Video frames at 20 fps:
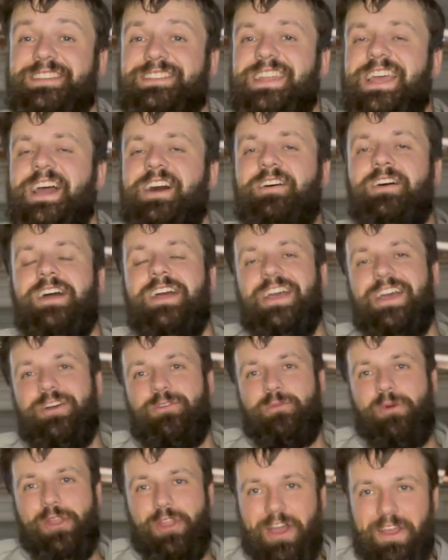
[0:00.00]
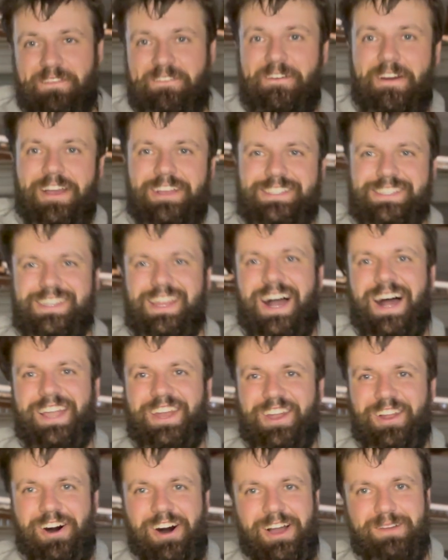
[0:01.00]
Now, when I first
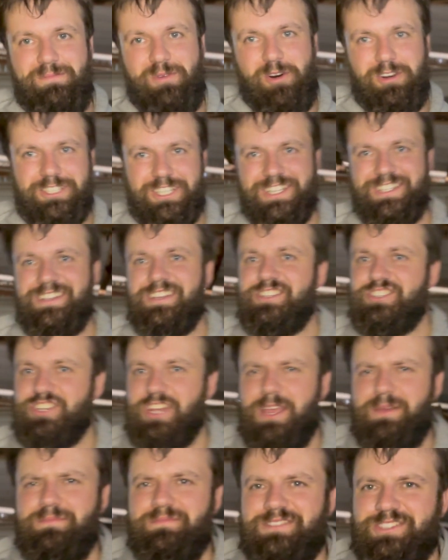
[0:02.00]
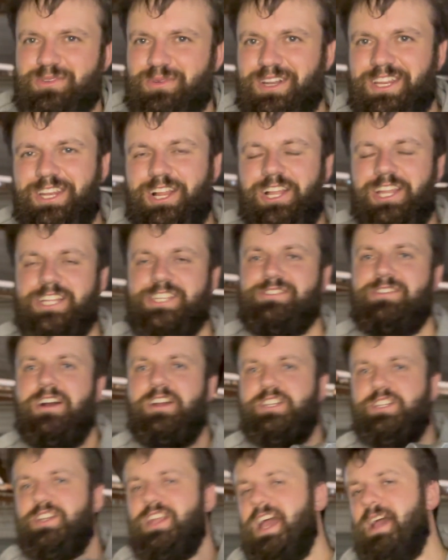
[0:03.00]
started, I bought just a cheap $20
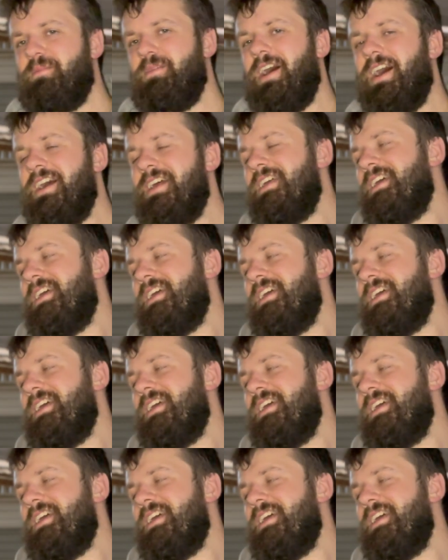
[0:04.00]
Trojan hammer,